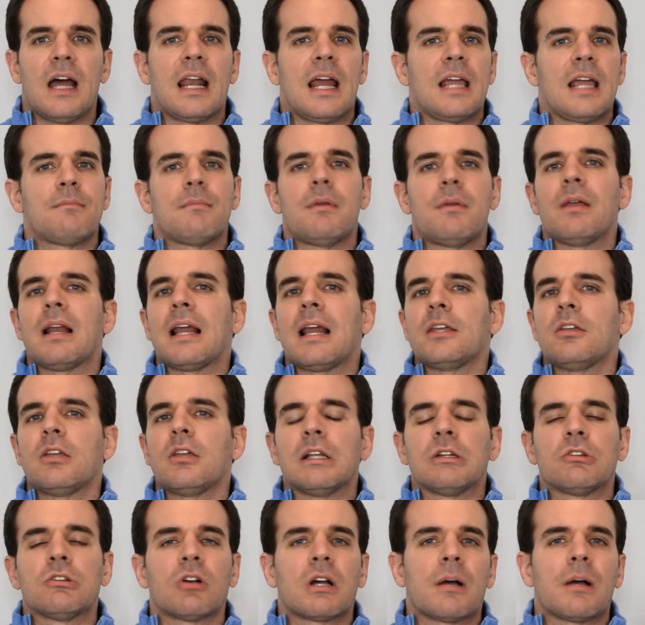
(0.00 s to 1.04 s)
Like maybe like you
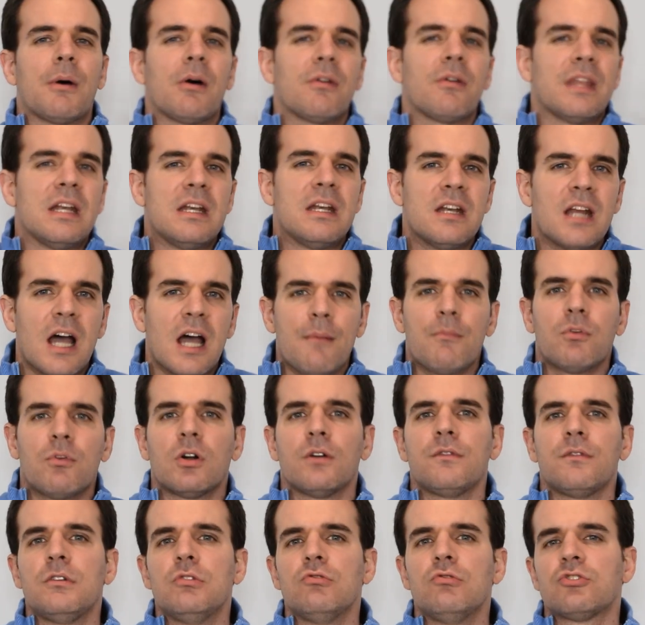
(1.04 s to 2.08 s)
can talk about the number
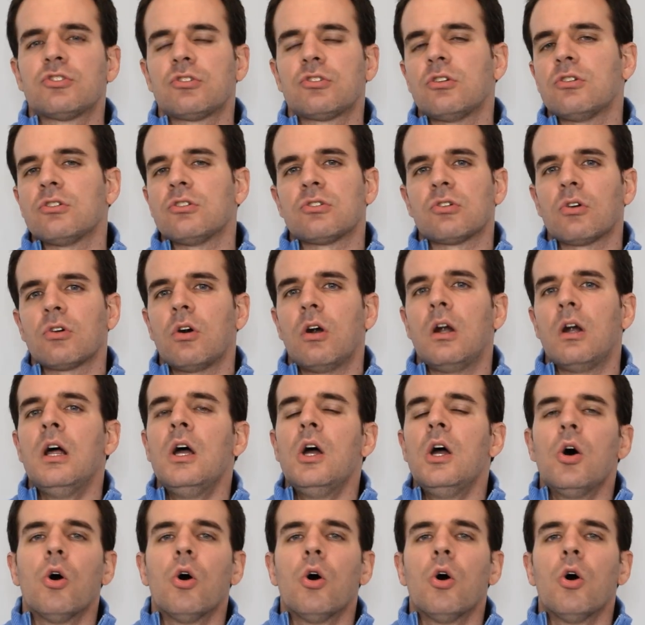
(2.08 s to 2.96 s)
of users or